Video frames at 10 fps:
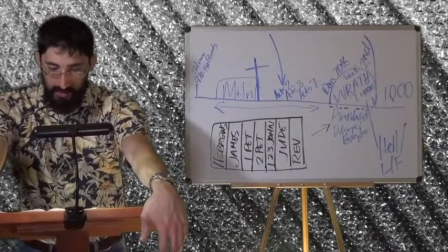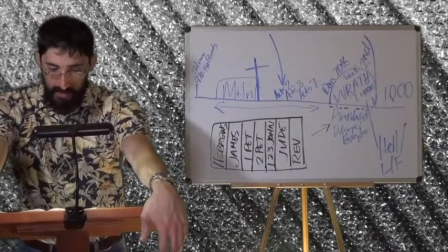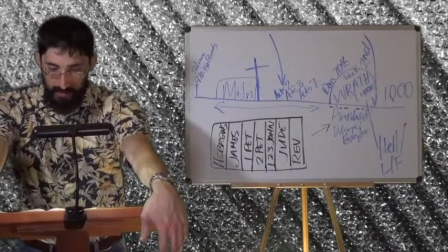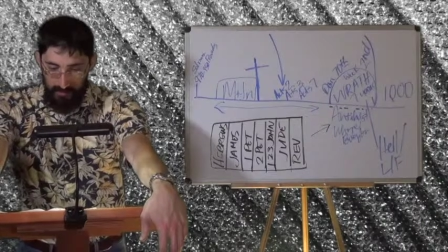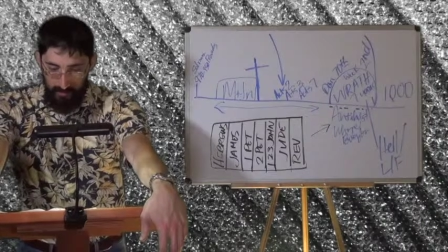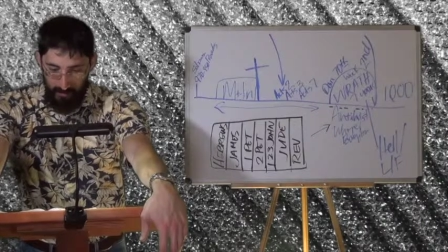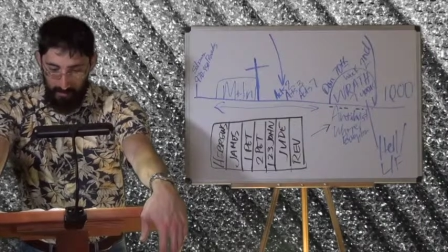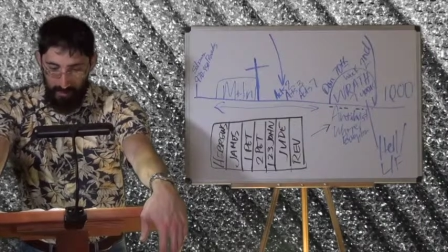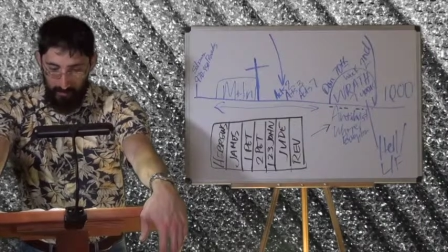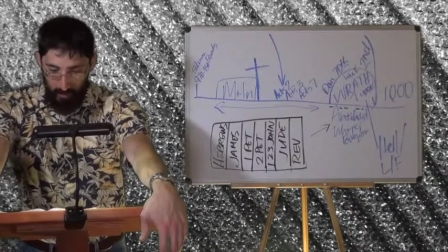down and
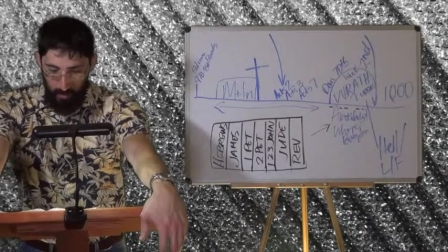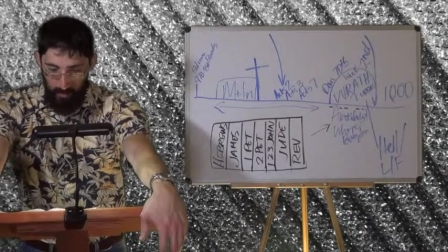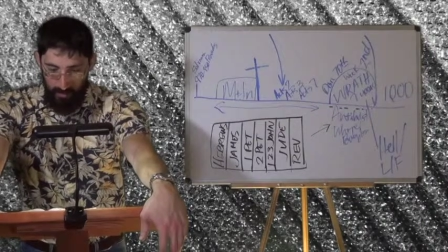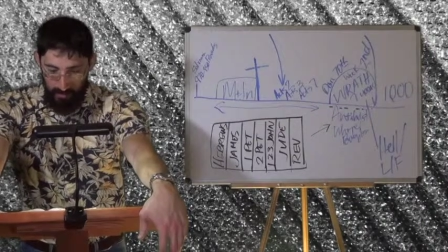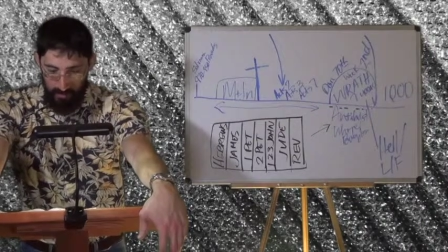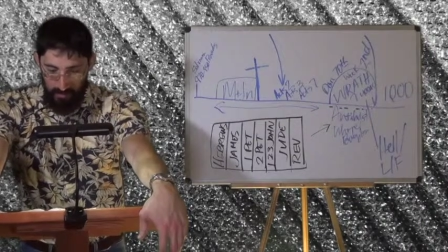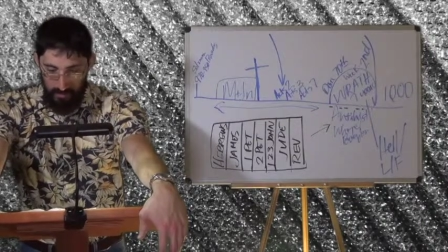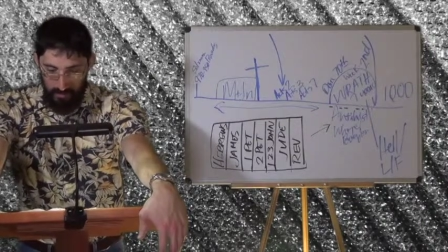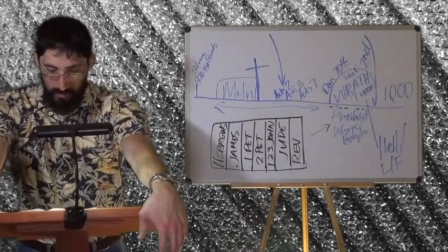without walls,